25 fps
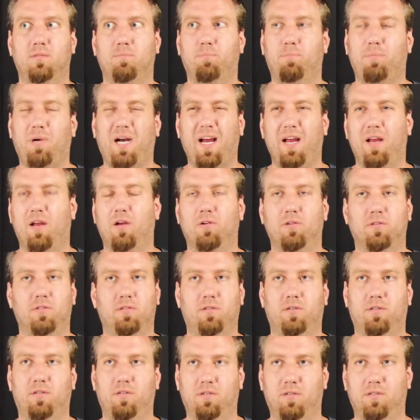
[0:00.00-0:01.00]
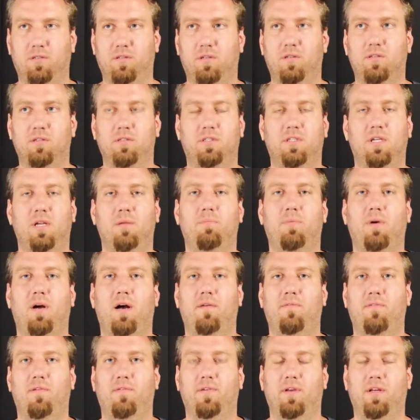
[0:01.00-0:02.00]
BIOS or little chip
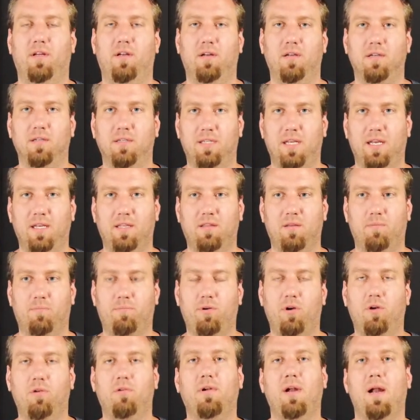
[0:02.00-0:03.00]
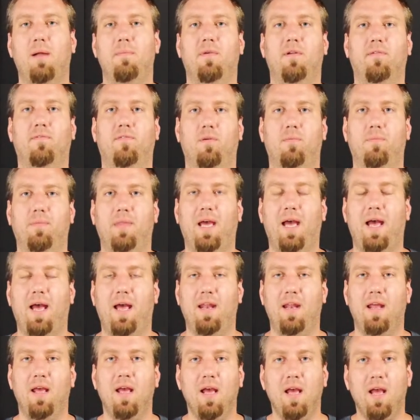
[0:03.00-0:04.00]
off of it and take the programming from
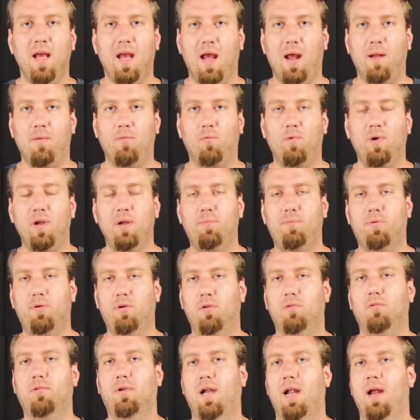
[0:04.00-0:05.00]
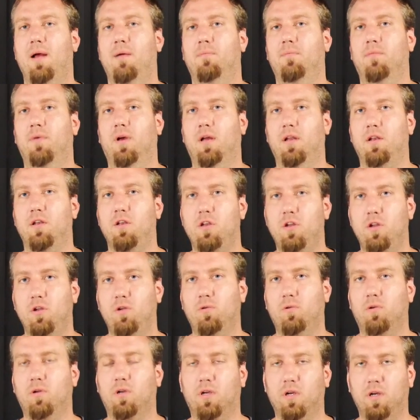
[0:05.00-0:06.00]
that and reprogram a
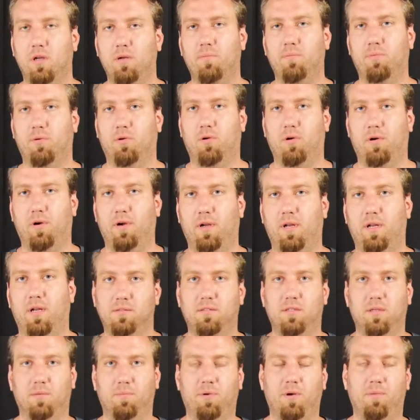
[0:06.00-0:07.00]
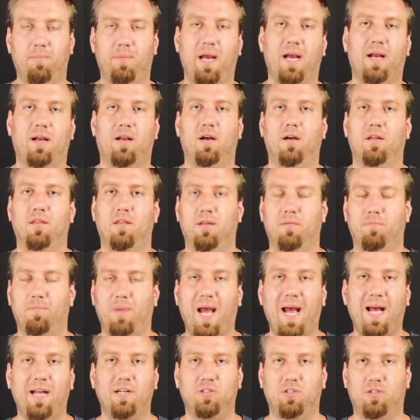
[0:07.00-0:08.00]
new good board to put back on the
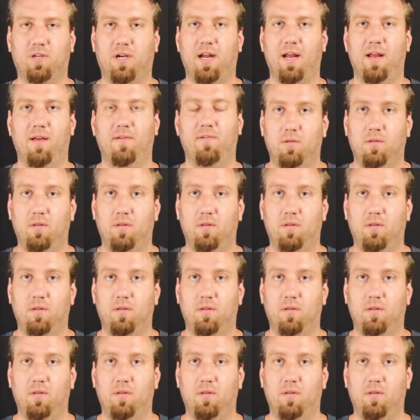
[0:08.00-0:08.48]
bad drive.